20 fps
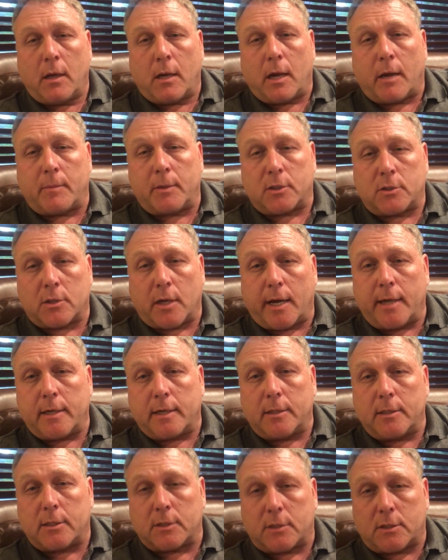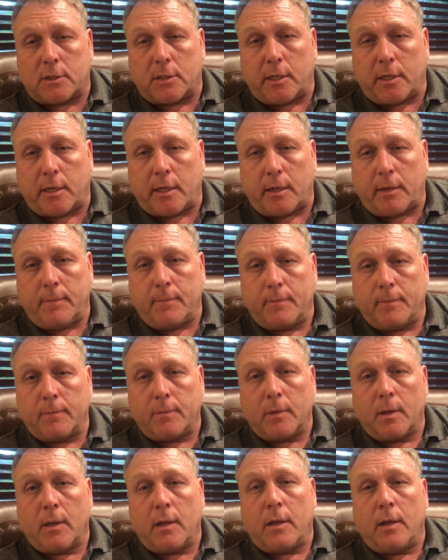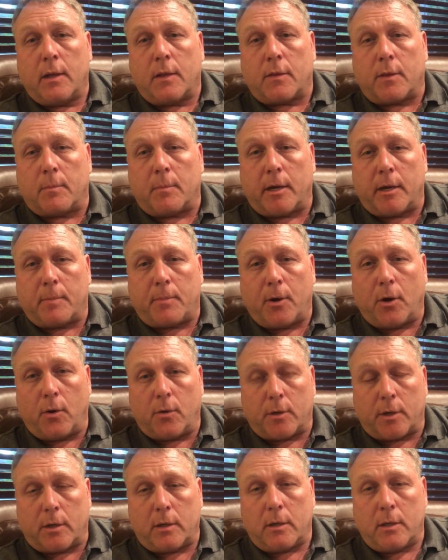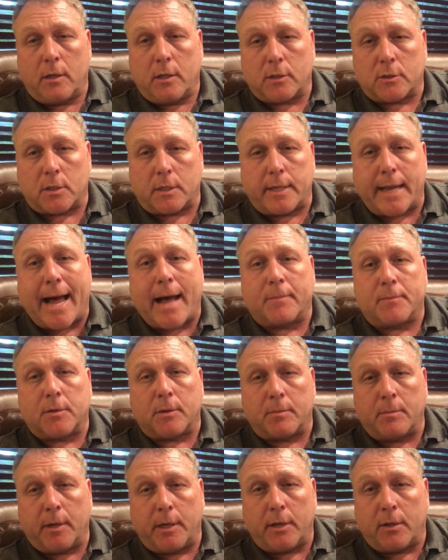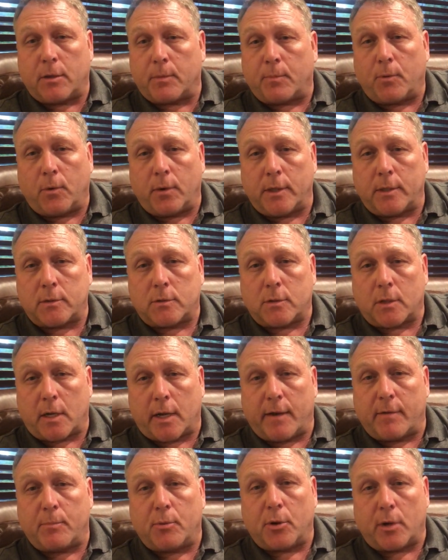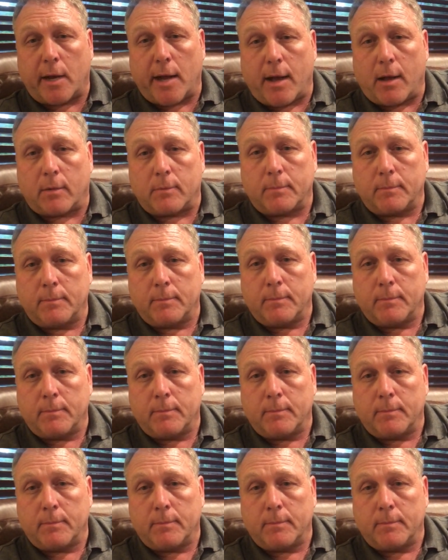I'm excited to see that my opponent has adopted many of the points that I have put out.